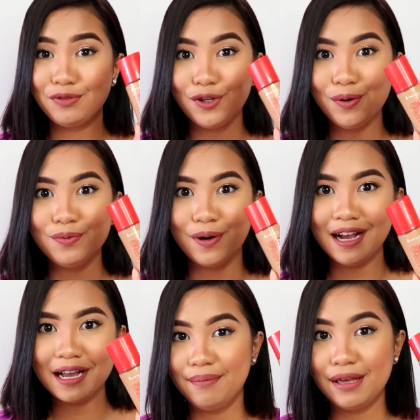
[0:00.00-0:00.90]
to
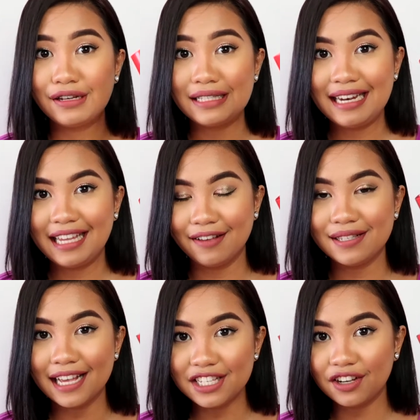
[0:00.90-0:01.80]
work because it
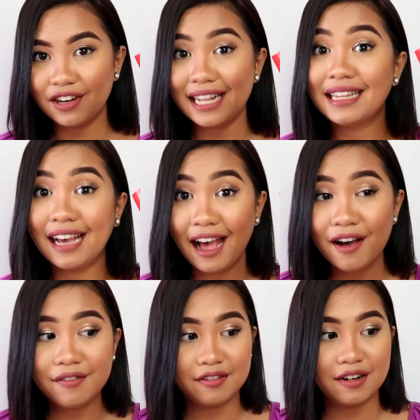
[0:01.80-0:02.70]
gives such a great
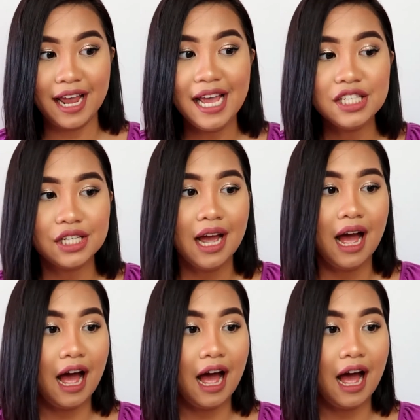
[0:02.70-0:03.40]
coverage.